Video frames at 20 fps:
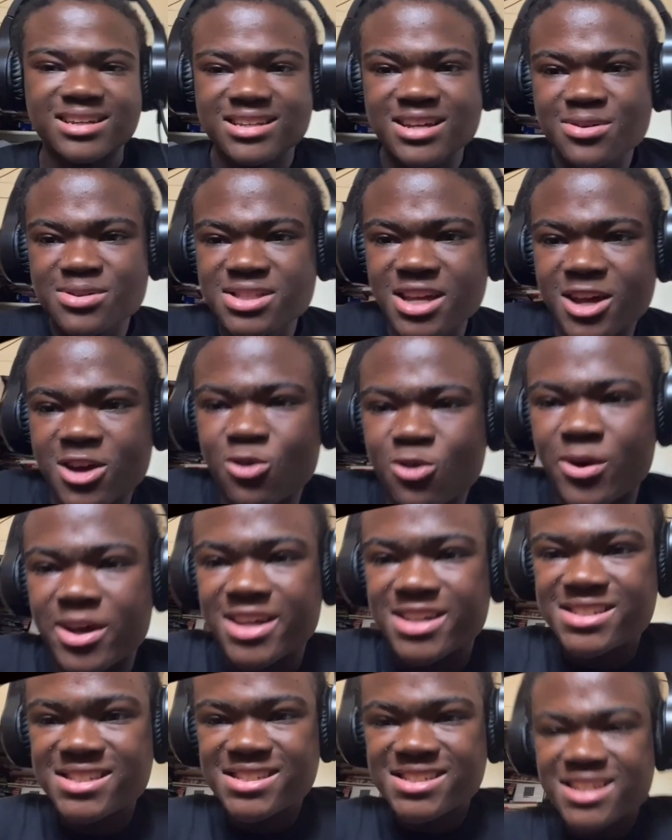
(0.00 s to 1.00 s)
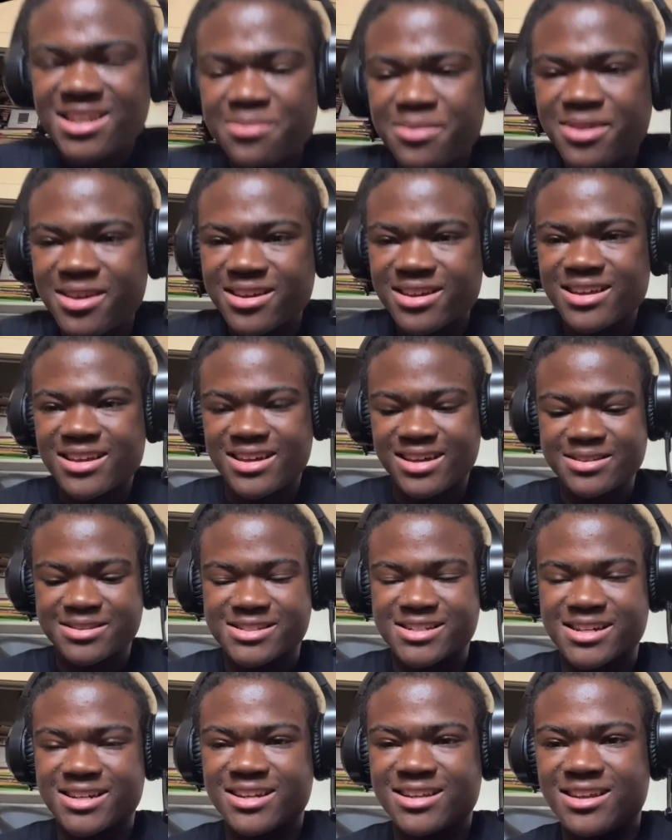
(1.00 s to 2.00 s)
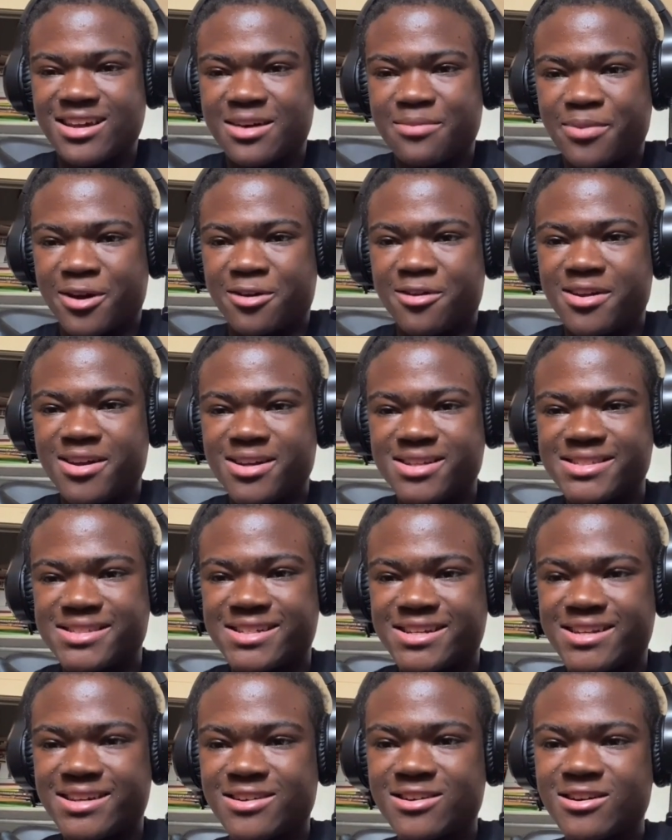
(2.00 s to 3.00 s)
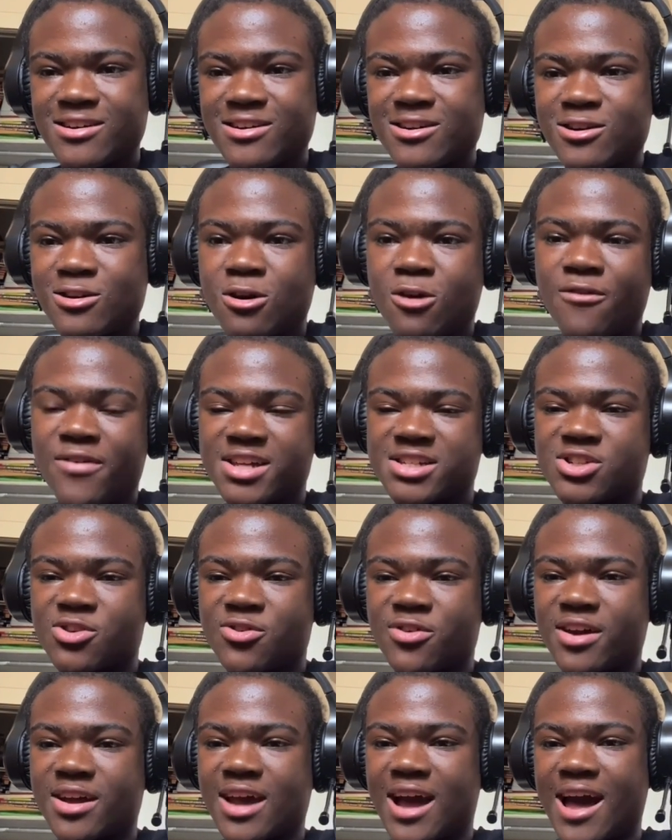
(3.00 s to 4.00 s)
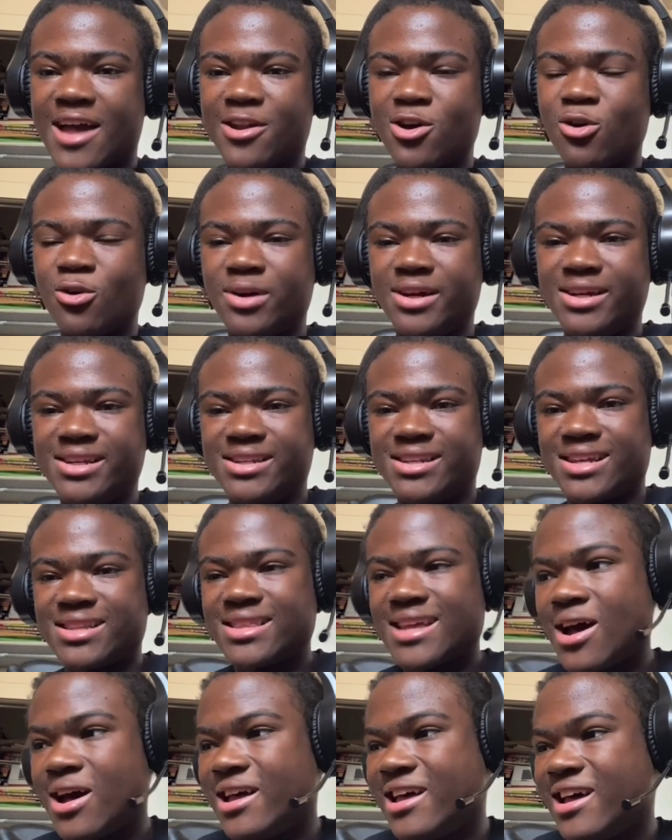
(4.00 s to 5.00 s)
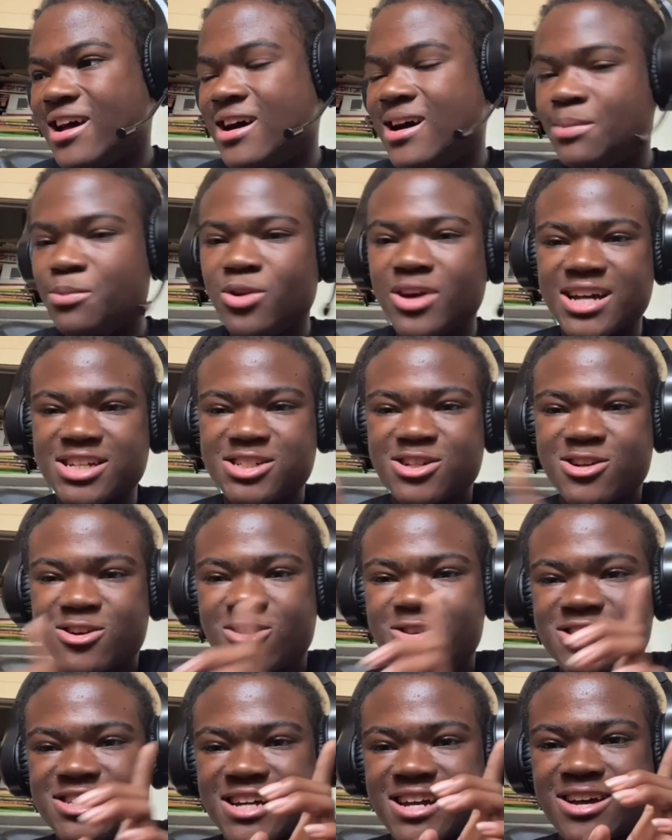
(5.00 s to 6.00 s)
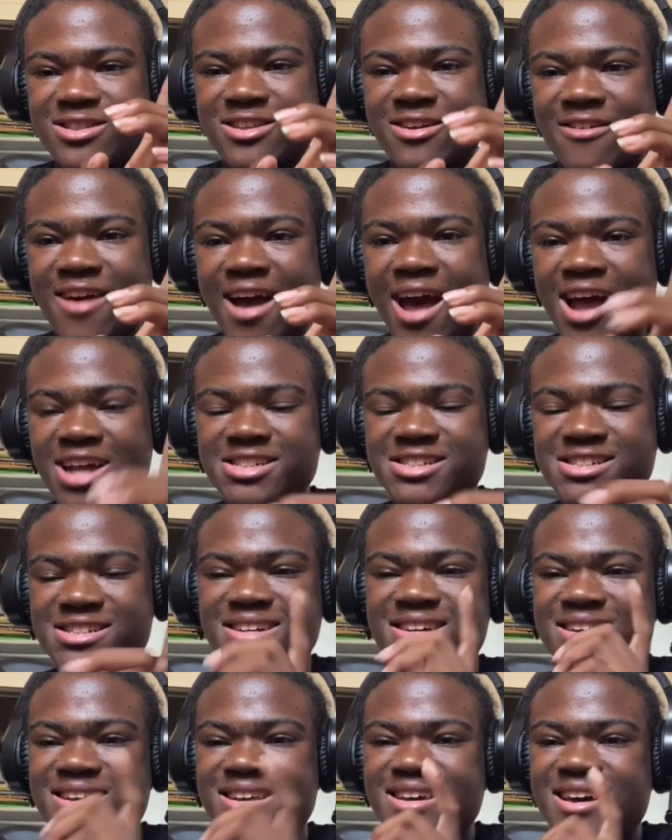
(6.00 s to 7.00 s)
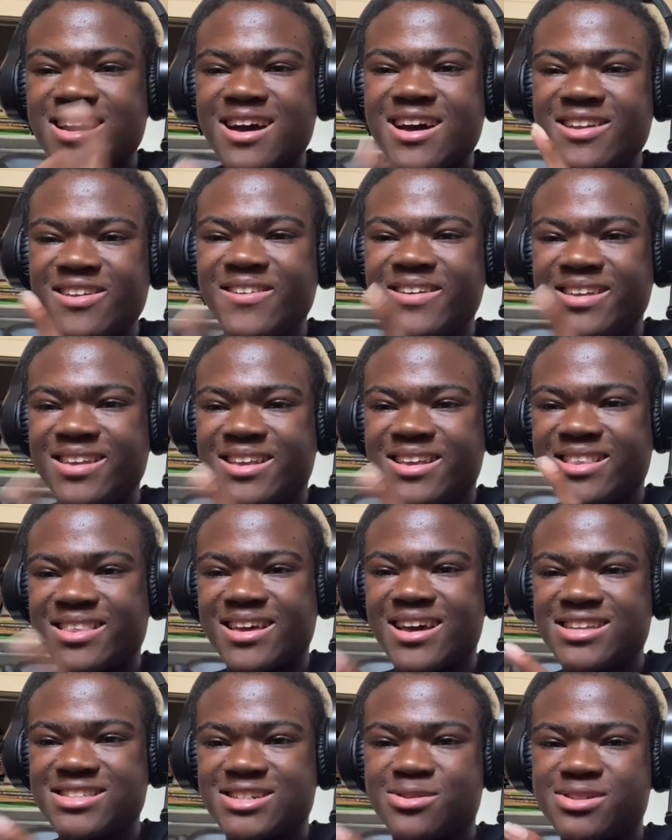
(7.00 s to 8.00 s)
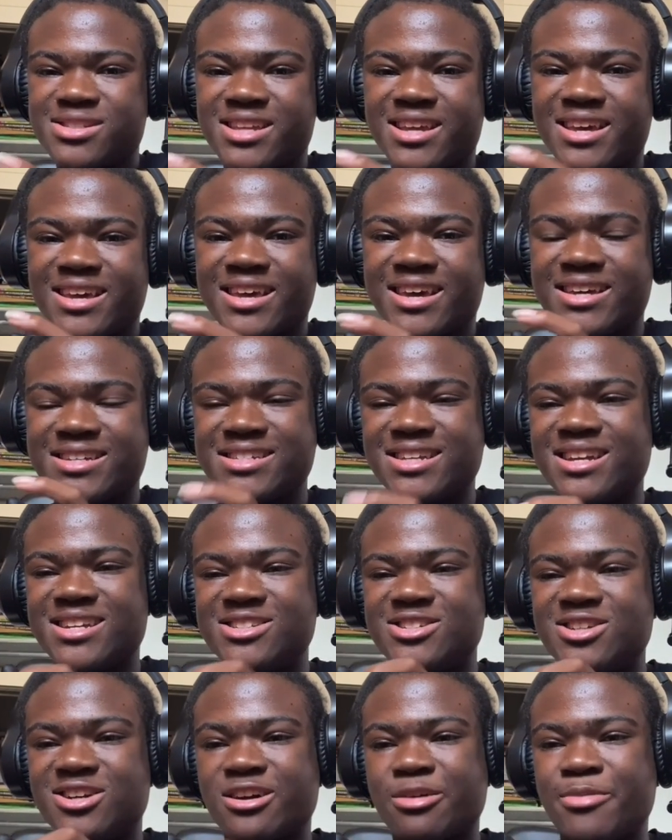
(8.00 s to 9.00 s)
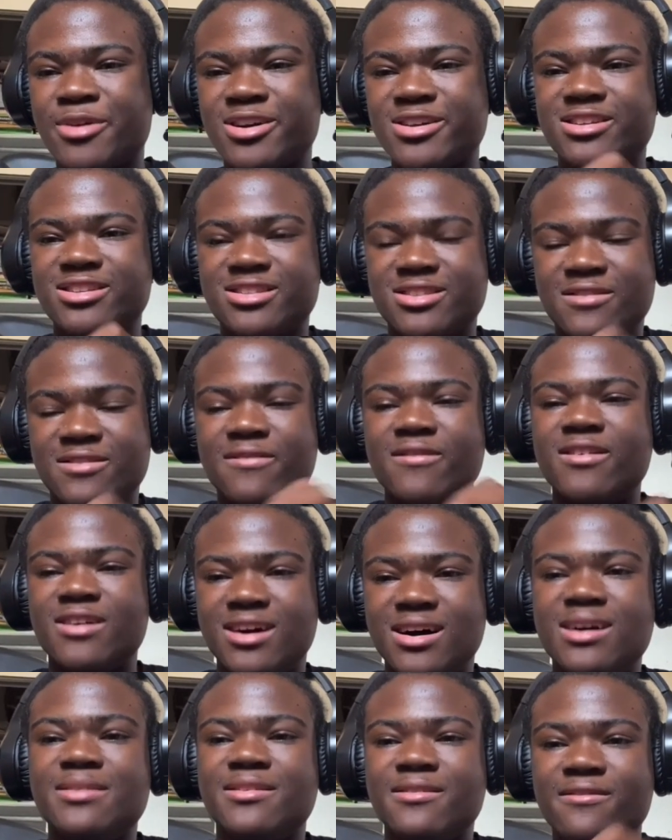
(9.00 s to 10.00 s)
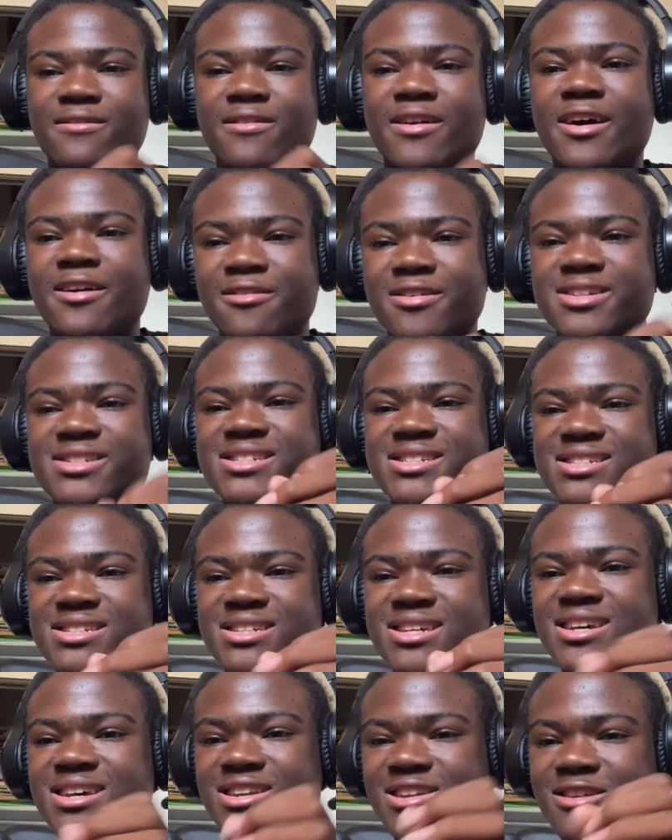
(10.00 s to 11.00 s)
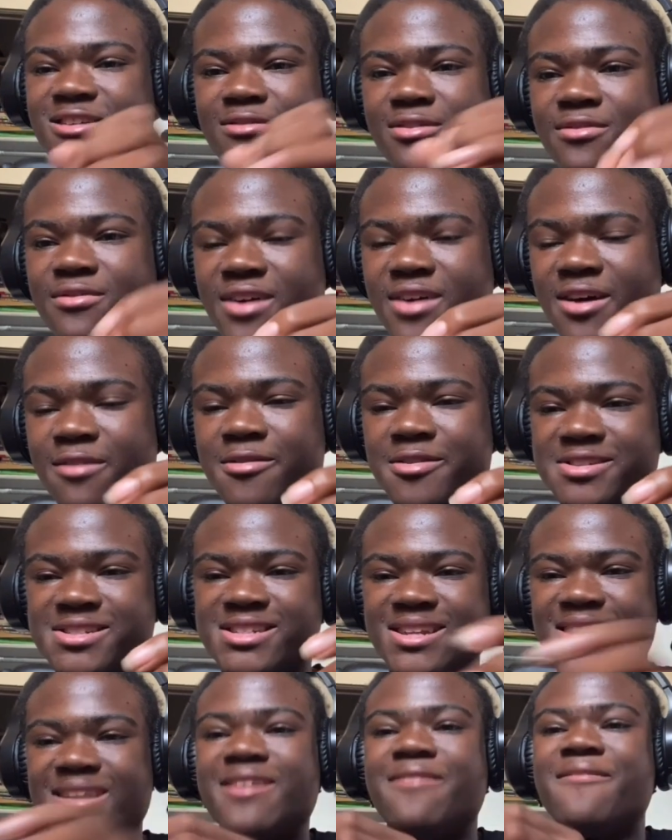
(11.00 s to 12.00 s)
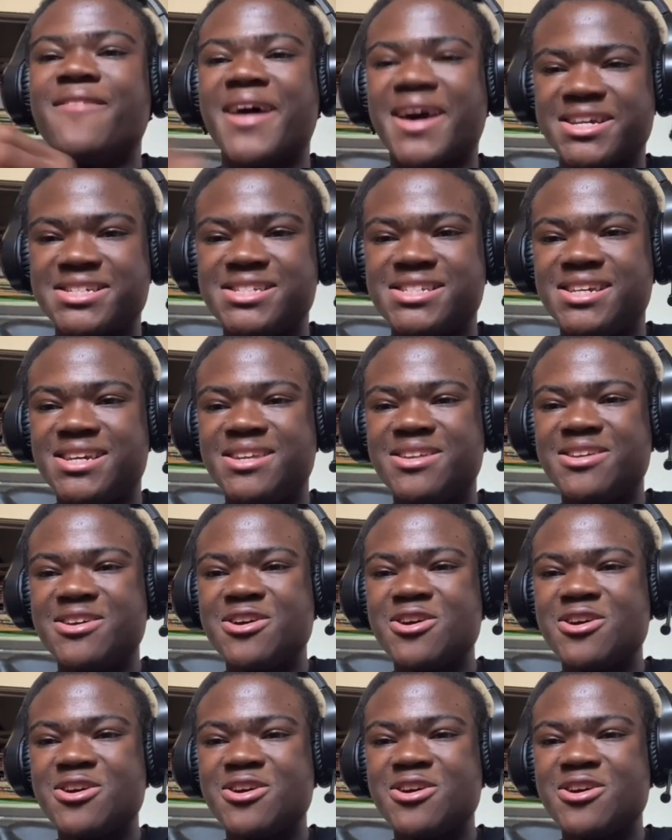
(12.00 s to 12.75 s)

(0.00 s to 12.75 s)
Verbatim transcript: Cause I was thinking, wait, is this gonna be like technically a parody to COVID? Considering I know he did that. Um, you guys should go check out the reaction. I know he did that. So I was thinking, is he gonna joke about the uh, the virus? the COVID virus and then the vaccine,